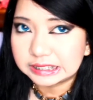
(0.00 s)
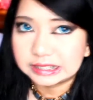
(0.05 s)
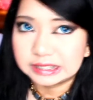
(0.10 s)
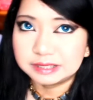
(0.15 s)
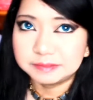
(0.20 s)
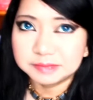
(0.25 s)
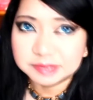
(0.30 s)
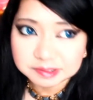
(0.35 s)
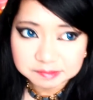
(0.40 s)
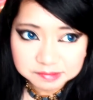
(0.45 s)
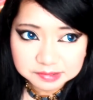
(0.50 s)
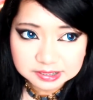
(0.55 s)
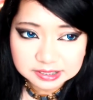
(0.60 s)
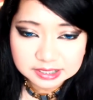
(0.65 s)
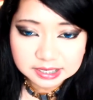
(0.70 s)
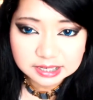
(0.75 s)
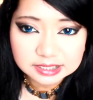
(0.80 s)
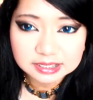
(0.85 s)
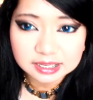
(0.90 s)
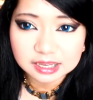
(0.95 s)
sometimes it
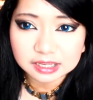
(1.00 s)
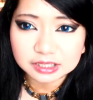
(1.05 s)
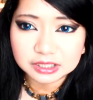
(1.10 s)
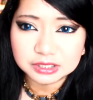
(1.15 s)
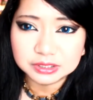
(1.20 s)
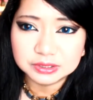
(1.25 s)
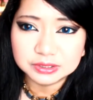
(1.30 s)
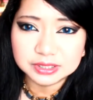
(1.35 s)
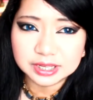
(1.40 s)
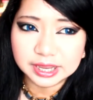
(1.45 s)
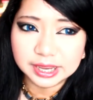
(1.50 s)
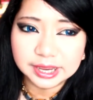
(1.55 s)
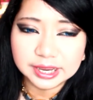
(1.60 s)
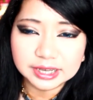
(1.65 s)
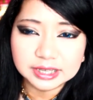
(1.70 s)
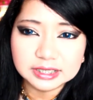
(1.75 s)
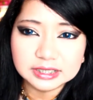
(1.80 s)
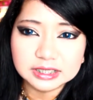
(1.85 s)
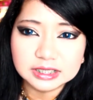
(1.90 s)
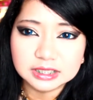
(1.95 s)
takes like two
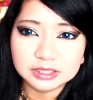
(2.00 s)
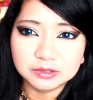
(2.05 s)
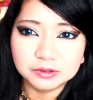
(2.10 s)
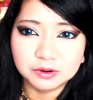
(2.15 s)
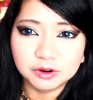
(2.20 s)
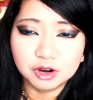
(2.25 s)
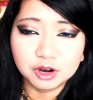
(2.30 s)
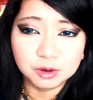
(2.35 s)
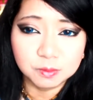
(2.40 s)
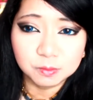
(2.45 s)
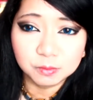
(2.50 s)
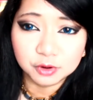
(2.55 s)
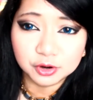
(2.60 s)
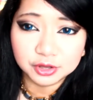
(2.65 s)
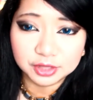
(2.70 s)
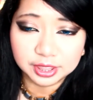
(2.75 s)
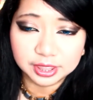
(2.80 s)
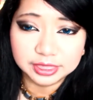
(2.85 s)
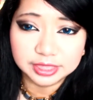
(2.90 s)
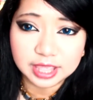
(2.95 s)
days or
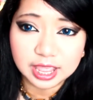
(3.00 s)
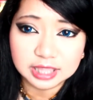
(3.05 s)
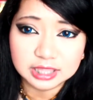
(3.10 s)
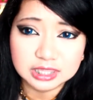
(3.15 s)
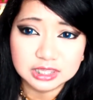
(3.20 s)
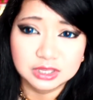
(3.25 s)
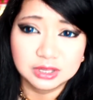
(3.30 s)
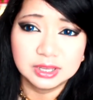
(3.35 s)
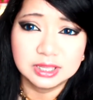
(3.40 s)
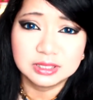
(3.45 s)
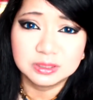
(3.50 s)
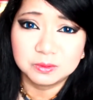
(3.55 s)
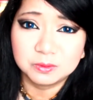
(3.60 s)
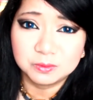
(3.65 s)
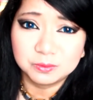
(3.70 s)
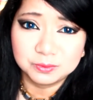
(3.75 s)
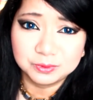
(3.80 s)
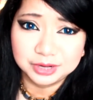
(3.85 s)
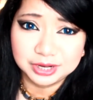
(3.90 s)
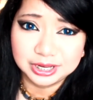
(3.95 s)
more than that so it's
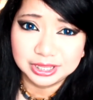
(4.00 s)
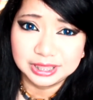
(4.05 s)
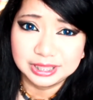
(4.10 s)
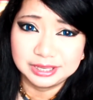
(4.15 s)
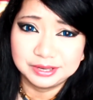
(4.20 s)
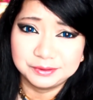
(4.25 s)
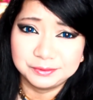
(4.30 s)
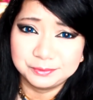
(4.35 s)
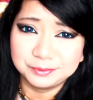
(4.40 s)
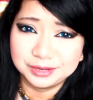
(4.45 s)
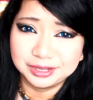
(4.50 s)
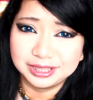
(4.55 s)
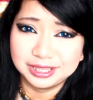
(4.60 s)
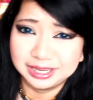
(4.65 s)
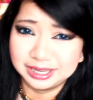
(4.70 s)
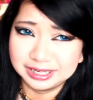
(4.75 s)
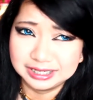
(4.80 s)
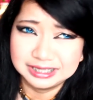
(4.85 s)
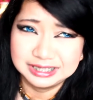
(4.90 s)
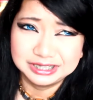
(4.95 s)
really
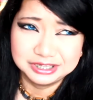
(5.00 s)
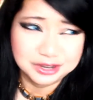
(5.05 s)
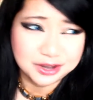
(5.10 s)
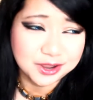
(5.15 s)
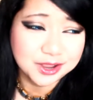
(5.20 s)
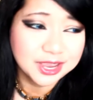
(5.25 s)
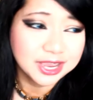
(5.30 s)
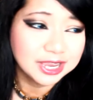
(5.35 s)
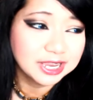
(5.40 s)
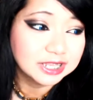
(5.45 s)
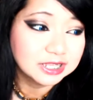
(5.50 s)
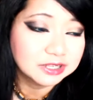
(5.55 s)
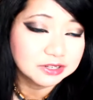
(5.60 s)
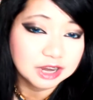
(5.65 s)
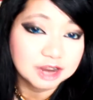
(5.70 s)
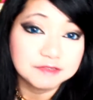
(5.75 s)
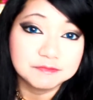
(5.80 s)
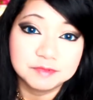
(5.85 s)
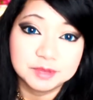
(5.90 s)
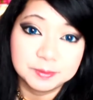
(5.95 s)
really annoying it
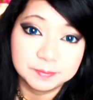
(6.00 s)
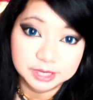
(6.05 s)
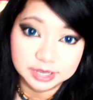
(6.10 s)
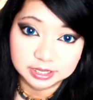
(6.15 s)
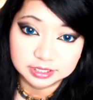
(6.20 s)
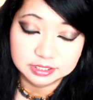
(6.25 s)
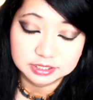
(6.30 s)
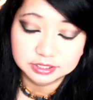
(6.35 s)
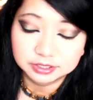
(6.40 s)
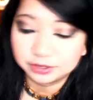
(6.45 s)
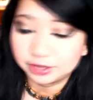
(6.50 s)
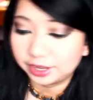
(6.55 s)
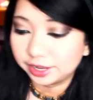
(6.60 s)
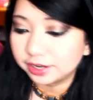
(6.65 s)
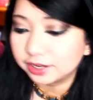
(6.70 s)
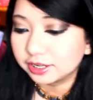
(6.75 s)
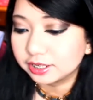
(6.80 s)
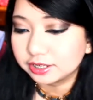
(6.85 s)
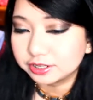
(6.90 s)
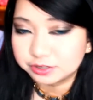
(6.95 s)
drives me nuts
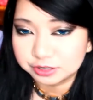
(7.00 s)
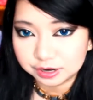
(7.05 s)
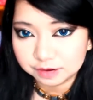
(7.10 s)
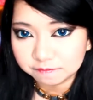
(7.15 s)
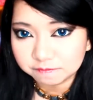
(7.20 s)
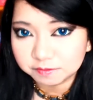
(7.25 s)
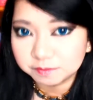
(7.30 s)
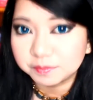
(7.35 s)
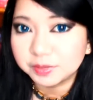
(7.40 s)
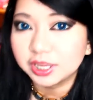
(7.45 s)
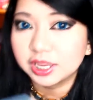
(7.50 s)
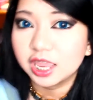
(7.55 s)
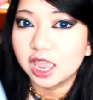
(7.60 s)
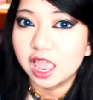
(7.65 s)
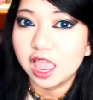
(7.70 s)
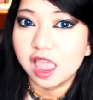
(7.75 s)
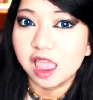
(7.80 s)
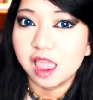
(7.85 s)
okay it drives me